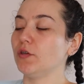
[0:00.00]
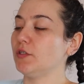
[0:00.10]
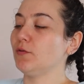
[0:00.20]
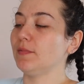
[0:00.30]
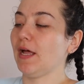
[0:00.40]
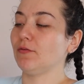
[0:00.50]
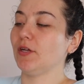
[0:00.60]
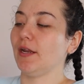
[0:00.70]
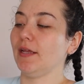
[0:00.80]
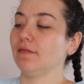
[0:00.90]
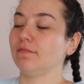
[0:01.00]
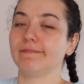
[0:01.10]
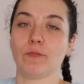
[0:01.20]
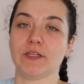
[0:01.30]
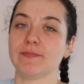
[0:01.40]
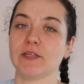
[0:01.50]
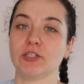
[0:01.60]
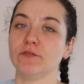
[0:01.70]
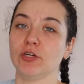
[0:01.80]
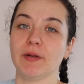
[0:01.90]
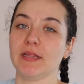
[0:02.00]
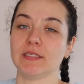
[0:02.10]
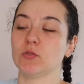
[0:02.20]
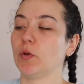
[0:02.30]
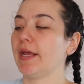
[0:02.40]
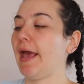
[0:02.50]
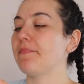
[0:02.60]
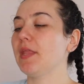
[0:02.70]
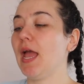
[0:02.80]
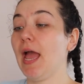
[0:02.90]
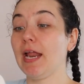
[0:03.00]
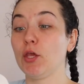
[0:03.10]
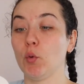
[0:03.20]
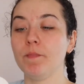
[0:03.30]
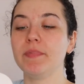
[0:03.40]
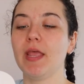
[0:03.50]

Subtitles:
There's an umlaut on it. One semester of German and this is what I get. Anywho,